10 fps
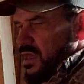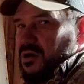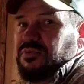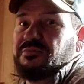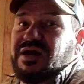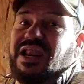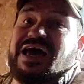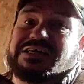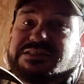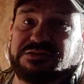I'll put my
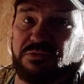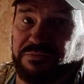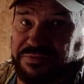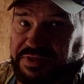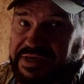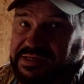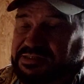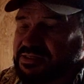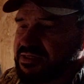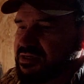glasses on for
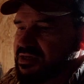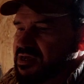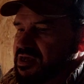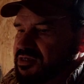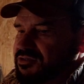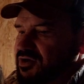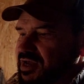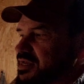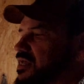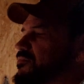this so I
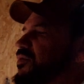can get it